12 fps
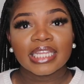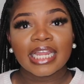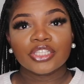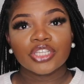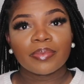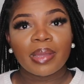And
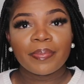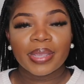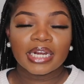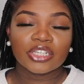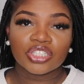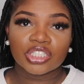I took my
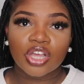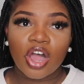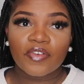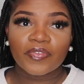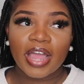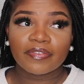bandages
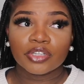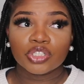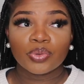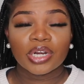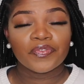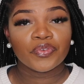off after
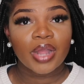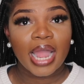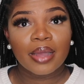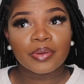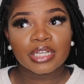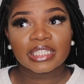24
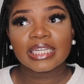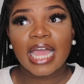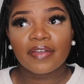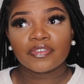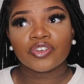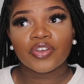hours, and
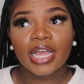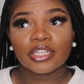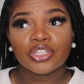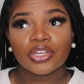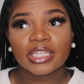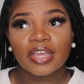after I
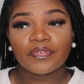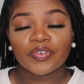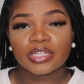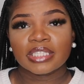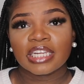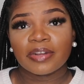took that
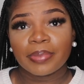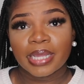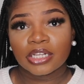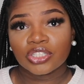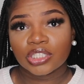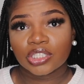first set of
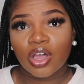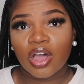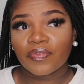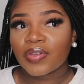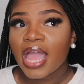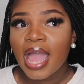bandages
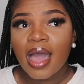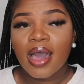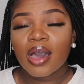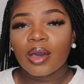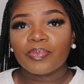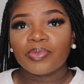off,
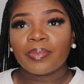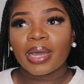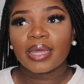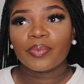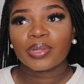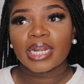
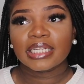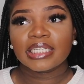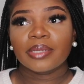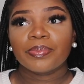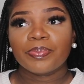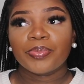when I
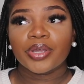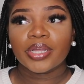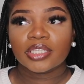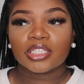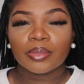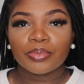did
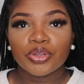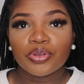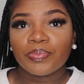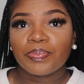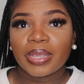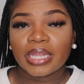put some
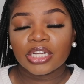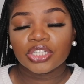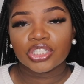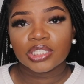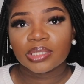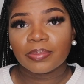new
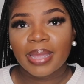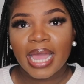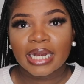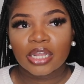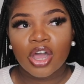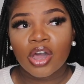bandages and
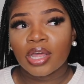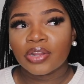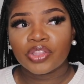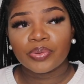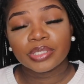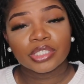padding
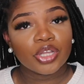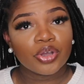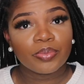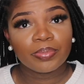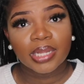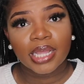on, there was
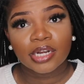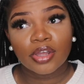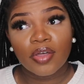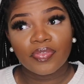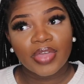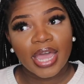no blood
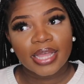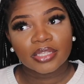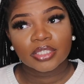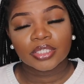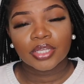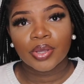on
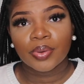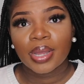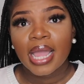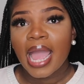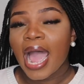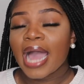that. So
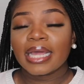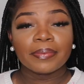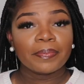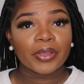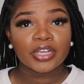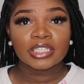
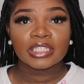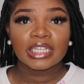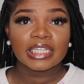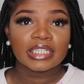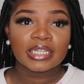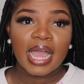I
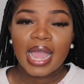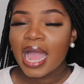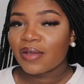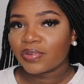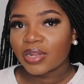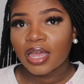personally did not
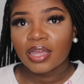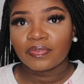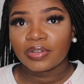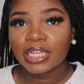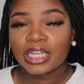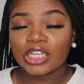have a lot
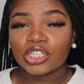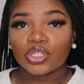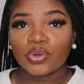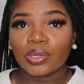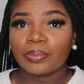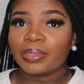of leakage
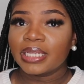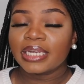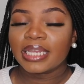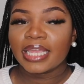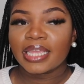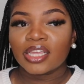or
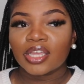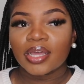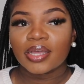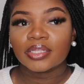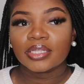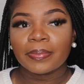bleeding.
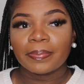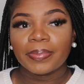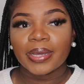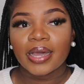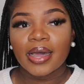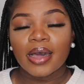
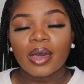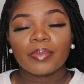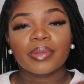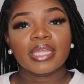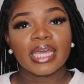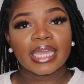
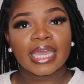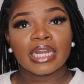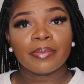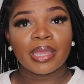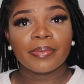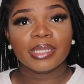But again,
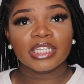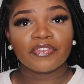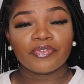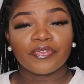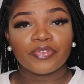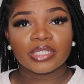it may be
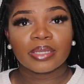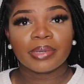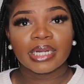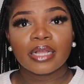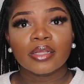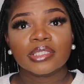different for
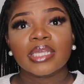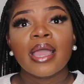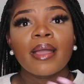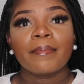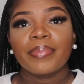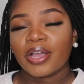somebody else,
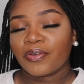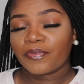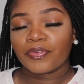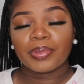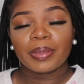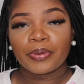
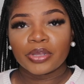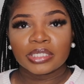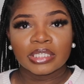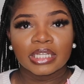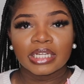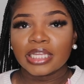but for me
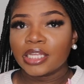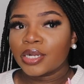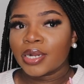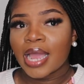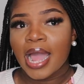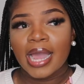
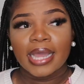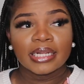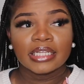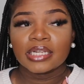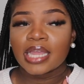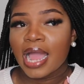personally, I
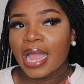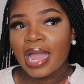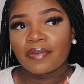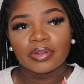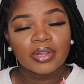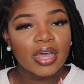did not
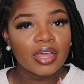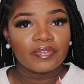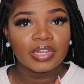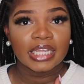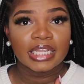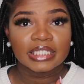have a lot
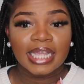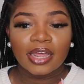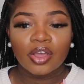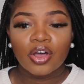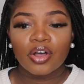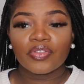of leakage
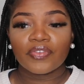at all.